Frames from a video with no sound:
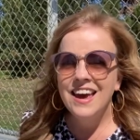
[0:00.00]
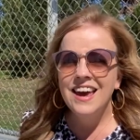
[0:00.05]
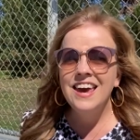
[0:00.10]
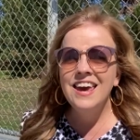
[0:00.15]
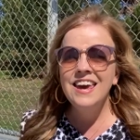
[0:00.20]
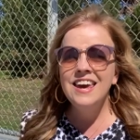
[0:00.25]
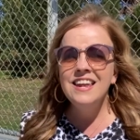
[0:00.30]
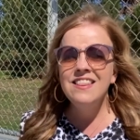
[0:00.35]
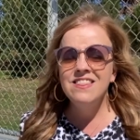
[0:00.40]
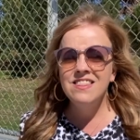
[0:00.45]

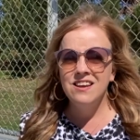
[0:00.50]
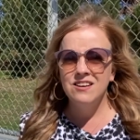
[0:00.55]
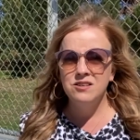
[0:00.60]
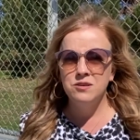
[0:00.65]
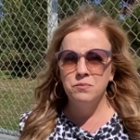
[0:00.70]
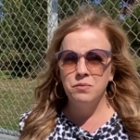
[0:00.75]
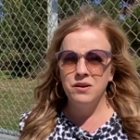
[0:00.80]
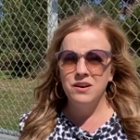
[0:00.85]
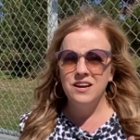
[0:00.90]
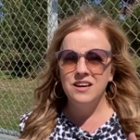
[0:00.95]
in this
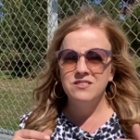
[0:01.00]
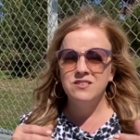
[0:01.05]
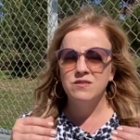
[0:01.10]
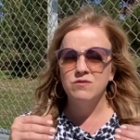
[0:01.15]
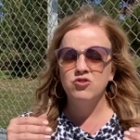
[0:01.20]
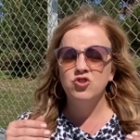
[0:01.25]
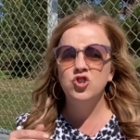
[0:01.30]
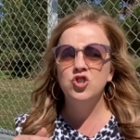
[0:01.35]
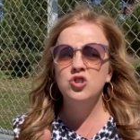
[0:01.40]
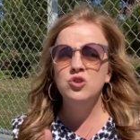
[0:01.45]
place
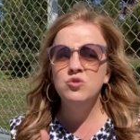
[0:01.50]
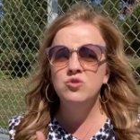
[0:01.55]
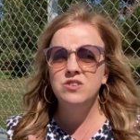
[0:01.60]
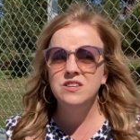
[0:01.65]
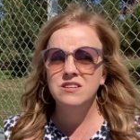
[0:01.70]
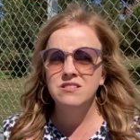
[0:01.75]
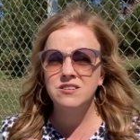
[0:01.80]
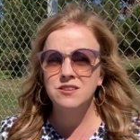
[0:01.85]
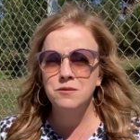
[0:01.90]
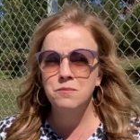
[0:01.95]
of
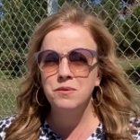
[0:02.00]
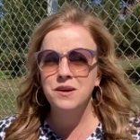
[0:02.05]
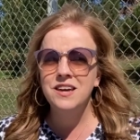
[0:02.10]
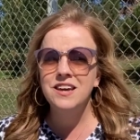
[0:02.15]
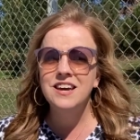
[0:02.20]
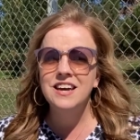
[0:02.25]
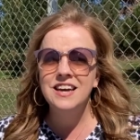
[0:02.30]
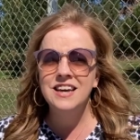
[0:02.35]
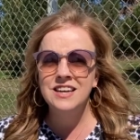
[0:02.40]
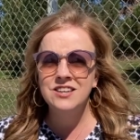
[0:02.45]
choosing to
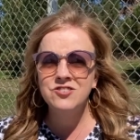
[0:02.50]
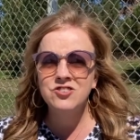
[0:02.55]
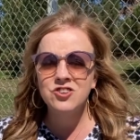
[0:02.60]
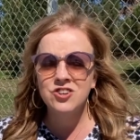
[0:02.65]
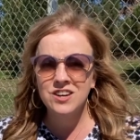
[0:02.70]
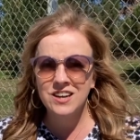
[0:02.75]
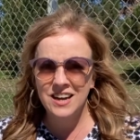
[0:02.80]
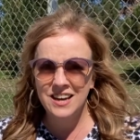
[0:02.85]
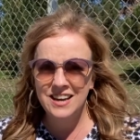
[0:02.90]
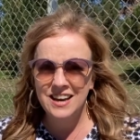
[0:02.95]
be
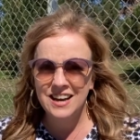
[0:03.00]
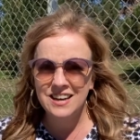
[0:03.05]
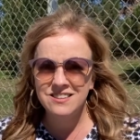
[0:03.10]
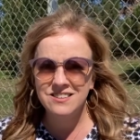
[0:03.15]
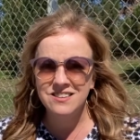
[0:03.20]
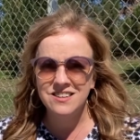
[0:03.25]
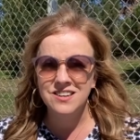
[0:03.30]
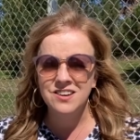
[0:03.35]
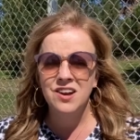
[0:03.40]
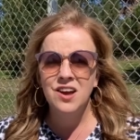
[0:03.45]

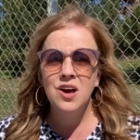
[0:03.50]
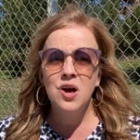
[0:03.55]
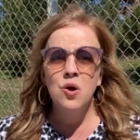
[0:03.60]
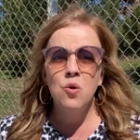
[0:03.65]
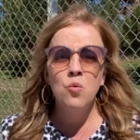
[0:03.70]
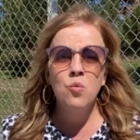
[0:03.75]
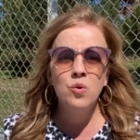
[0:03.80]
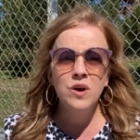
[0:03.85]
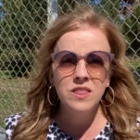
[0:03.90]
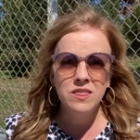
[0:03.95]
interconnected
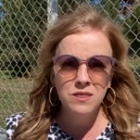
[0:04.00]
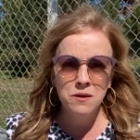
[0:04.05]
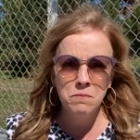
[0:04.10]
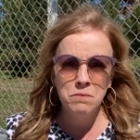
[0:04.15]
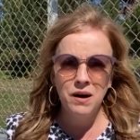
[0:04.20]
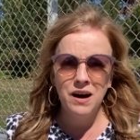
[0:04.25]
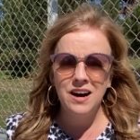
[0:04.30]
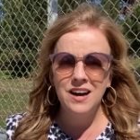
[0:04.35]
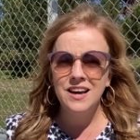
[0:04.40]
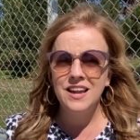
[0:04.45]
with the
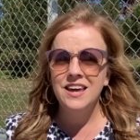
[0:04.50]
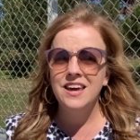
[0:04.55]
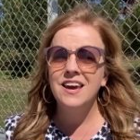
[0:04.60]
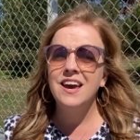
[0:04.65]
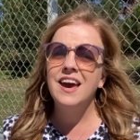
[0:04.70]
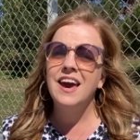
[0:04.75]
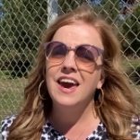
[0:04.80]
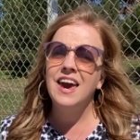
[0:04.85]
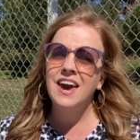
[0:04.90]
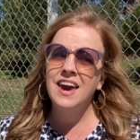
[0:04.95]
body
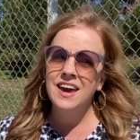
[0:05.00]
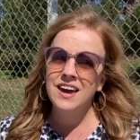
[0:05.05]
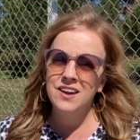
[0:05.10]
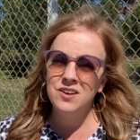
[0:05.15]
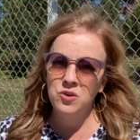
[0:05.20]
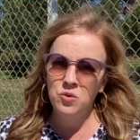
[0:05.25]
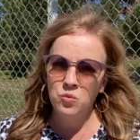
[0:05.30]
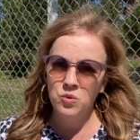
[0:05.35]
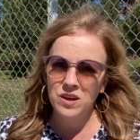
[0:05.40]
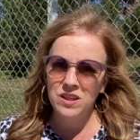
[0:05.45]

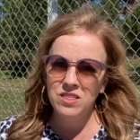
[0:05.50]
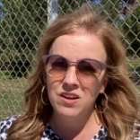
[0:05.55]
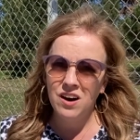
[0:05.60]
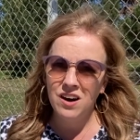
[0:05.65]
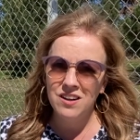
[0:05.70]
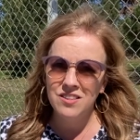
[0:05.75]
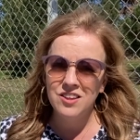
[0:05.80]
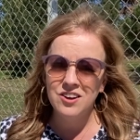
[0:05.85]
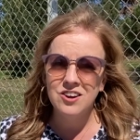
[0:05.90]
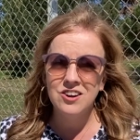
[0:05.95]
and with
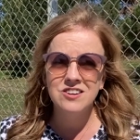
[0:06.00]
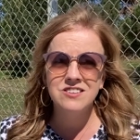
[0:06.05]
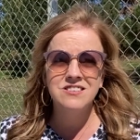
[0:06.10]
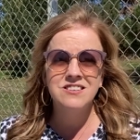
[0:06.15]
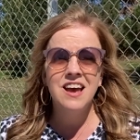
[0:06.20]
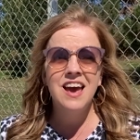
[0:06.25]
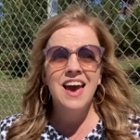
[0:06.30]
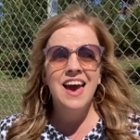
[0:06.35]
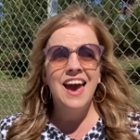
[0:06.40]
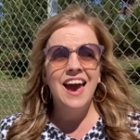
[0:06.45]
others.
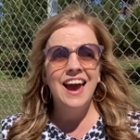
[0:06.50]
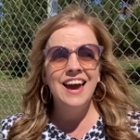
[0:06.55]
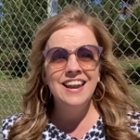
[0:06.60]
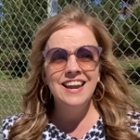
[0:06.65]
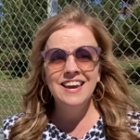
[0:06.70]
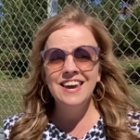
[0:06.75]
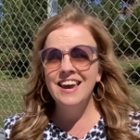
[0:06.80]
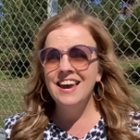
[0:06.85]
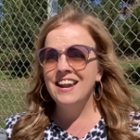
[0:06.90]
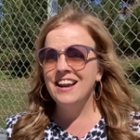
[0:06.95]
And
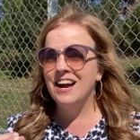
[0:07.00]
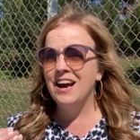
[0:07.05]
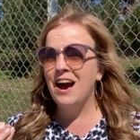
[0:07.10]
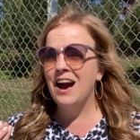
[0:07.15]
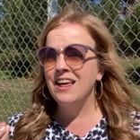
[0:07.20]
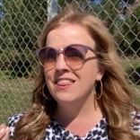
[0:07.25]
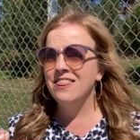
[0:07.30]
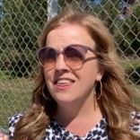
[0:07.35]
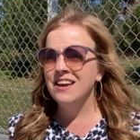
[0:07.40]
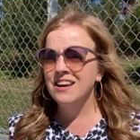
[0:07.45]
again, I,
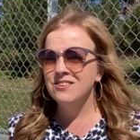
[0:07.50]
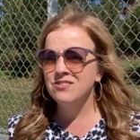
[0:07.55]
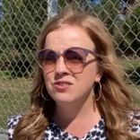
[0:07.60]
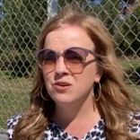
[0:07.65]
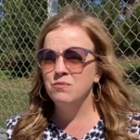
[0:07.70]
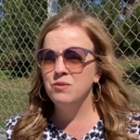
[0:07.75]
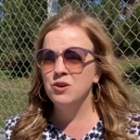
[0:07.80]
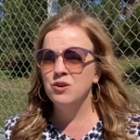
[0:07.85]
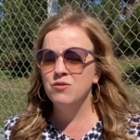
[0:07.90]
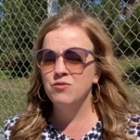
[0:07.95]
I, think it's
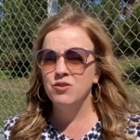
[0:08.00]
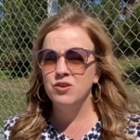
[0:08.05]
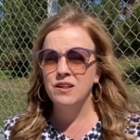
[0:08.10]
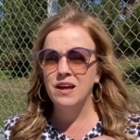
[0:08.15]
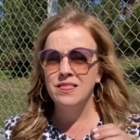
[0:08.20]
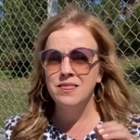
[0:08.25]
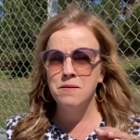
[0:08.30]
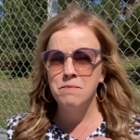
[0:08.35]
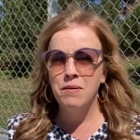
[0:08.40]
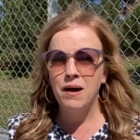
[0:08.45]
so beautiful
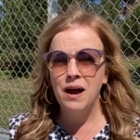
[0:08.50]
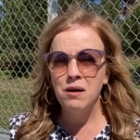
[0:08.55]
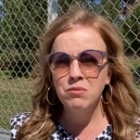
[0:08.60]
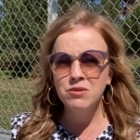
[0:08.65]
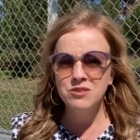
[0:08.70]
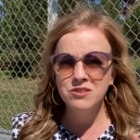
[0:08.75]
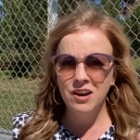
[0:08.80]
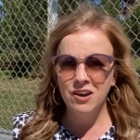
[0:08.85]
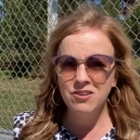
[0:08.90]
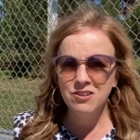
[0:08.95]
that the
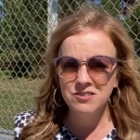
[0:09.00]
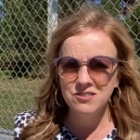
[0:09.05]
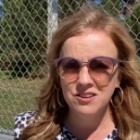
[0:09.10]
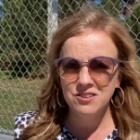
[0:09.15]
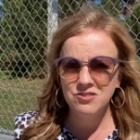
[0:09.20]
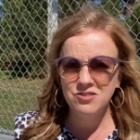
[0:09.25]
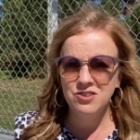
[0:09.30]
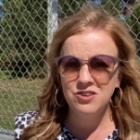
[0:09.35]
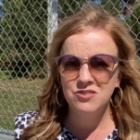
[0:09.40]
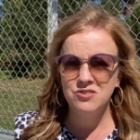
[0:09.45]
Bible tells
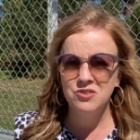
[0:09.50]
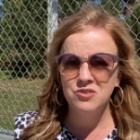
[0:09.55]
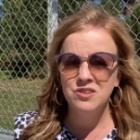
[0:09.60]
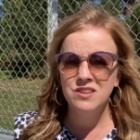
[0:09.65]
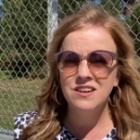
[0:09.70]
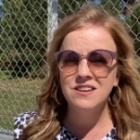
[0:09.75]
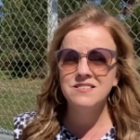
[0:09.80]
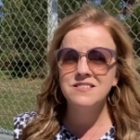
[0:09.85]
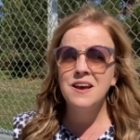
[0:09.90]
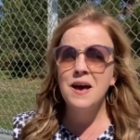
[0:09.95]
us to do
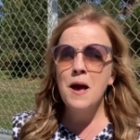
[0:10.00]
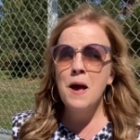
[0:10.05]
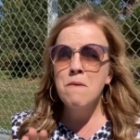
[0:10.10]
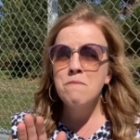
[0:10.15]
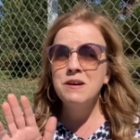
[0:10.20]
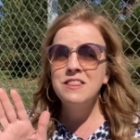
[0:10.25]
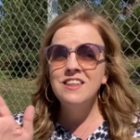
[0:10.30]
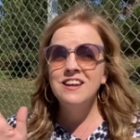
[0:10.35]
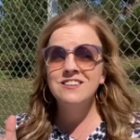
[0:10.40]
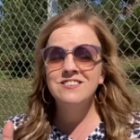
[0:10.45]
this,
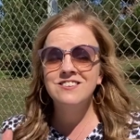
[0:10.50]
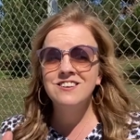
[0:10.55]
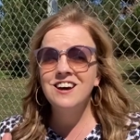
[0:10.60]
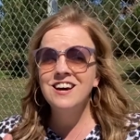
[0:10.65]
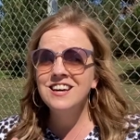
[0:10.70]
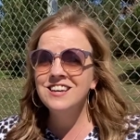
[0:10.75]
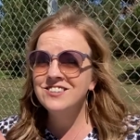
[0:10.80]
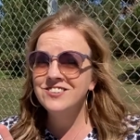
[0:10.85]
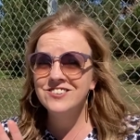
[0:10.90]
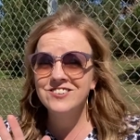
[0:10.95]
but then
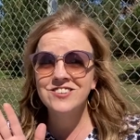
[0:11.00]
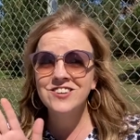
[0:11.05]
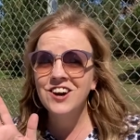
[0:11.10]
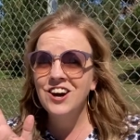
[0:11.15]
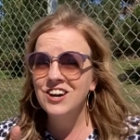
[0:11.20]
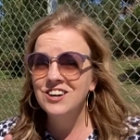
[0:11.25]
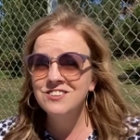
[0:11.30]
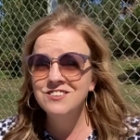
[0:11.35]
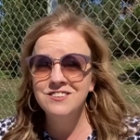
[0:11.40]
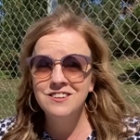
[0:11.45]
science is
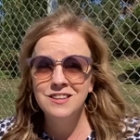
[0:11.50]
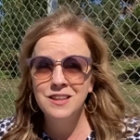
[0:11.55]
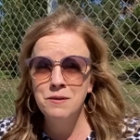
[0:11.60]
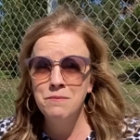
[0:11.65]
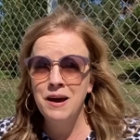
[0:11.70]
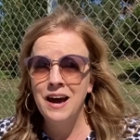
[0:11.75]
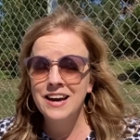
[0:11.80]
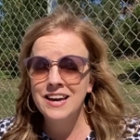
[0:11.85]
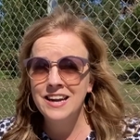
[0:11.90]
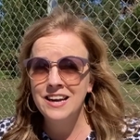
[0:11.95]
constantly
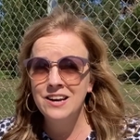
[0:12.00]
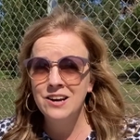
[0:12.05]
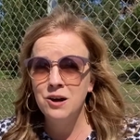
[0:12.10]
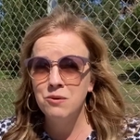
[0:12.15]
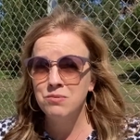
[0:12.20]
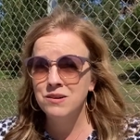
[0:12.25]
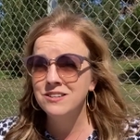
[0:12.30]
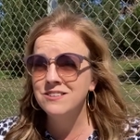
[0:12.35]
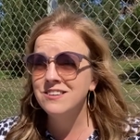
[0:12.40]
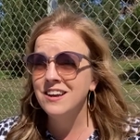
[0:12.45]
backing it
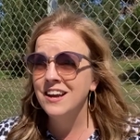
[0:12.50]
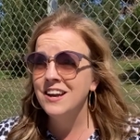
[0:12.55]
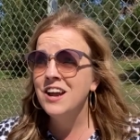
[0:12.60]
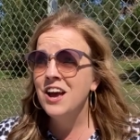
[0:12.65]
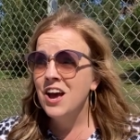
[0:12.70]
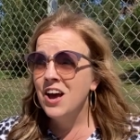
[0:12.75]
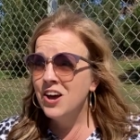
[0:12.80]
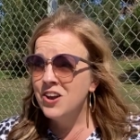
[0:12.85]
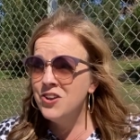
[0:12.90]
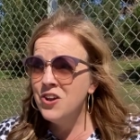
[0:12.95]
up and saying,
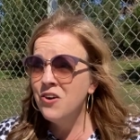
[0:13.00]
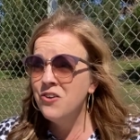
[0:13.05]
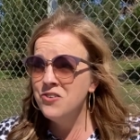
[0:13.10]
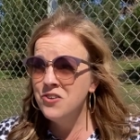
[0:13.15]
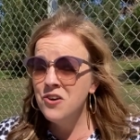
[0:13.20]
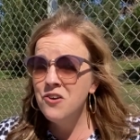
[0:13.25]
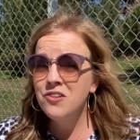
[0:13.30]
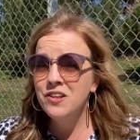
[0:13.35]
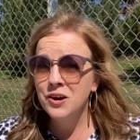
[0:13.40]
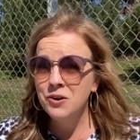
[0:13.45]
no,
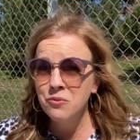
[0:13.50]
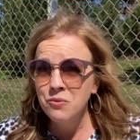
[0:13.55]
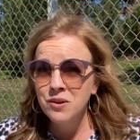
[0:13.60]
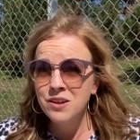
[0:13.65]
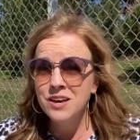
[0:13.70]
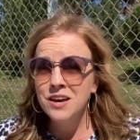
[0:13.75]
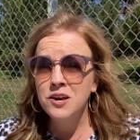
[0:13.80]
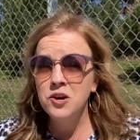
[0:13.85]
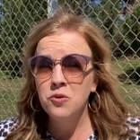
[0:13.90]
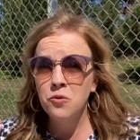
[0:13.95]
no, like
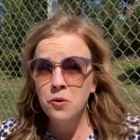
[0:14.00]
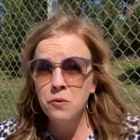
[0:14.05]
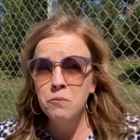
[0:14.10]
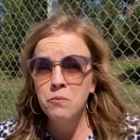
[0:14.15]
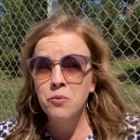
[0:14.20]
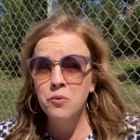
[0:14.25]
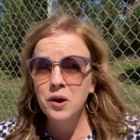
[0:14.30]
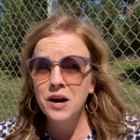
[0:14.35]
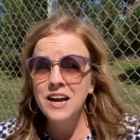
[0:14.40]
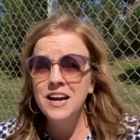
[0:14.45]
really, your
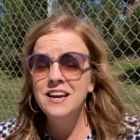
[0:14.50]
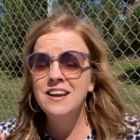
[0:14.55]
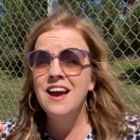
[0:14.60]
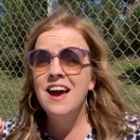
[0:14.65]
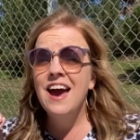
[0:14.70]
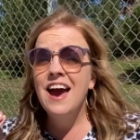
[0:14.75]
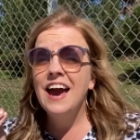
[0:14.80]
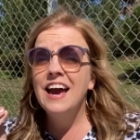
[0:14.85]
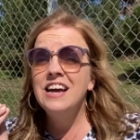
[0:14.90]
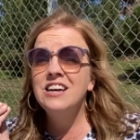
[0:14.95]
brain
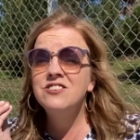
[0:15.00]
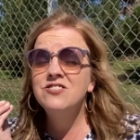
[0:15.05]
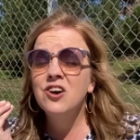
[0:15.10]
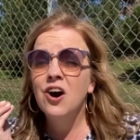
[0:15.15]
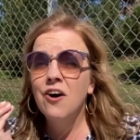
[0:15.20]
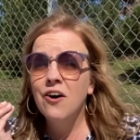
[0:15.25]
is